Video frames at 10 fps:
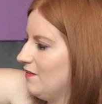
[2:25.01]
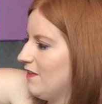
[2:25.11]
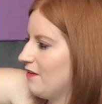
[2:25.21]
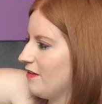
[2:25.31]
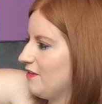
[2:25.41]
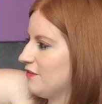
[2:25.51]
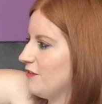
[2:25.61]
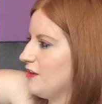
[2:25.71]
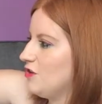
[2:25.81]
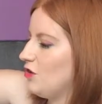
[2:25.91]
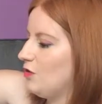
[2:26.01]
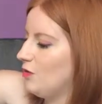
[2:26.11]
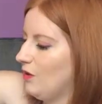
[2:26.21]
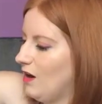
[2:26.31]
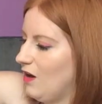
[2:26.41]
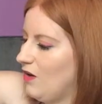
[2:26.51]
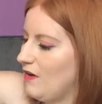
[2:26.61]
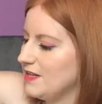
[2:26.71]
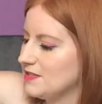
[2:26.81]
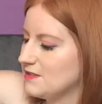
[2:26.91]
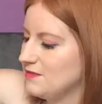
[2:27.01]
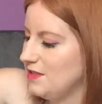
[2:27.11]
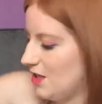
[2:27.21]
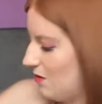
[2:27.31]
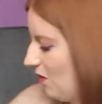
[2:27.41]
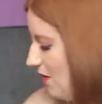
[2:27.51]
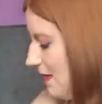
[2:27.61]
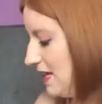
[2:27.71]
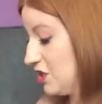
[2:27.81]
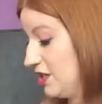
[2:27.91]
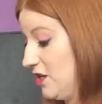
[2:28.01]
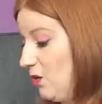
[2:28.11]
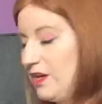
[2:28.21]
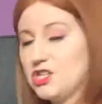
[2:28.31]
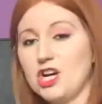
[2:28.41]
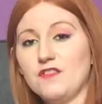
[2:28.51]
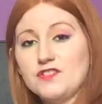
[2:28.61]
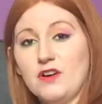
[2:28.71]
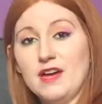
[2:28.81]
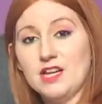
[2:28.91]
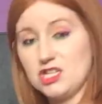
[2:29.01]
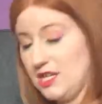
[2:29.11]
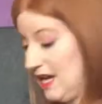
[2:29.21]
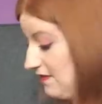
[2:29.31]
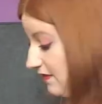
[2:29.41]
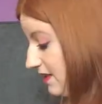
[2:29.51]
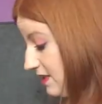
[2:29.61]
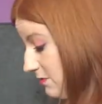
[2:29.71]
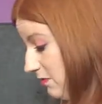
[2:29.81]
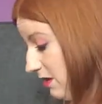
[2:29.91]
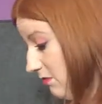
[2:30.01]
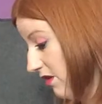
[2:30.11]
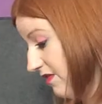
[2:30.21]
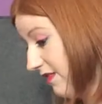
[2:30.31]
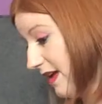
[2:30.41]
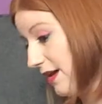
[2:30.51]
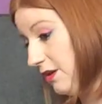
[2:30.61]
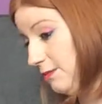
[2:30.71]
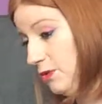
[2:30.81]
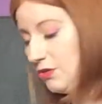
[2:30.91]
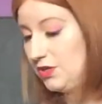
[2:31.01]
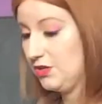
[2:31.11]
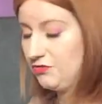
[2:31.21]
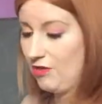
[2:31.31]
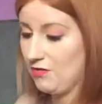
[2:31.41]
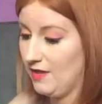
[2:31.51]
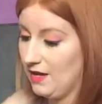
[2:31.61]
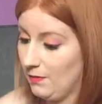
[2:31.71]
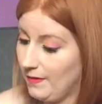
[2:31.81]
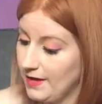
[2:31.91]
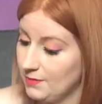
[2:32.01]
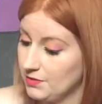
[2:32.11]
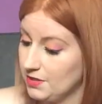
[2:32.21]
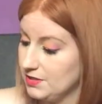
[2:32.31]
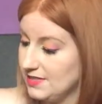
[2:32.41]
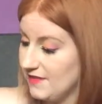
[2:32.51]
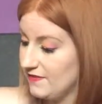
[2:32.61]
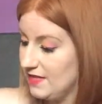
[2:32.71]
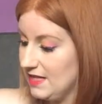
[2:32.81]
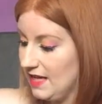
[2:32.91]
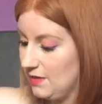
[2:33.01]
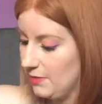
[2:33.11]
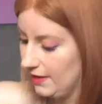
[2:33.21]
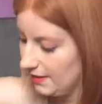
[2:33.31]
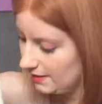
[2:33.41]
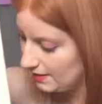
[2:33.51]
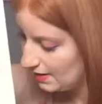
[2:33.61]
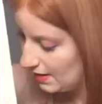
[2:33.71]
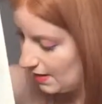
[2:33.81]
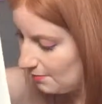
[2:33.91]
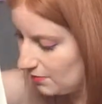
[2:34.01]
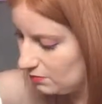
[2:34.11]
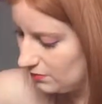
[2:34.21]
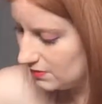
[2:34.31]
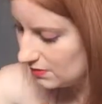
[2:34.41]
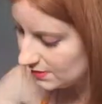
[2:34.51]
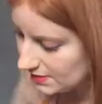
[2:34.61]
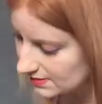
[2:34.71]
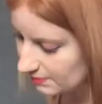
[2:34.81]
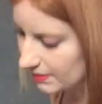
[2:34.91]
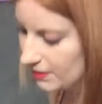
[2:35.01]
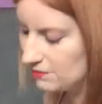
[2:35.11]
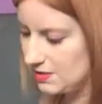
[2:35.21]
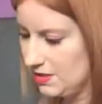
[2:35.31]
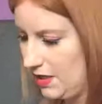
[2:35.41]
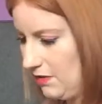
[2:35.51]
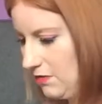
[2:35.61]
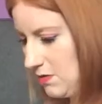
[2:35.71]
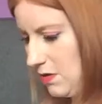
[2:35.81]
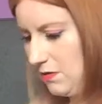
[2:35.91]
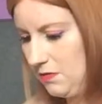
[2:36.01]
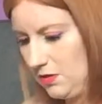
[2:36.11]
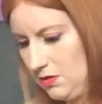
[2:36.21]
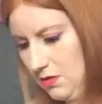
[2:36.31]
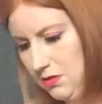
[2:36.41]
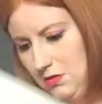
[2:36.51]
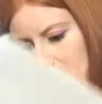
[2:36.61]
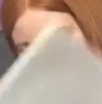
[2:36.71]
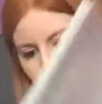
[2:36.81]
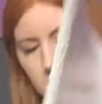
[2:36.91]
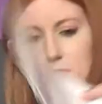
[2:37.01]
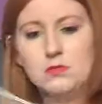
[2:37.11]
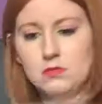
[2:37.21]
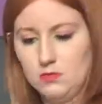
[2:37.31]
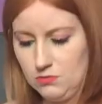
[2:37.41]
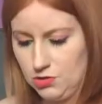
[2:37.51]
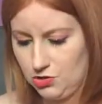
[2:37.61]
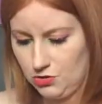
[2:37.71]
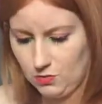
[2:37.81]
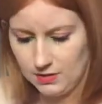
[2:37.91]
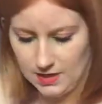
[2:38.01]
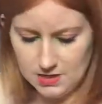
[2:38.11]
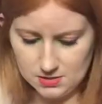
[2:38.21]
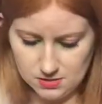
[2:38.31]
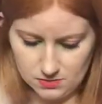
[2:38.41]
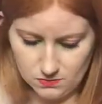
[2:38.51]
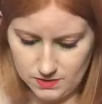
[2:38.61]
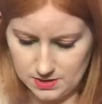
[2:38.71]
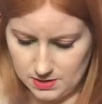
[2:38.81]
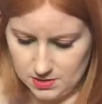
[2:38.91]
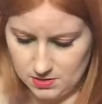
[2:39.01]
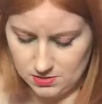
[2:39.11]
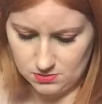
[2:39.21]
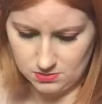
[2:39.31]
Very cool. I'm actually quite chuffed. I actually have this in my flat, and I'm not going to throw that away. I'm going to definitely keep it. Oh, looks like there's something else in here as well. Not sure what that is. What is this?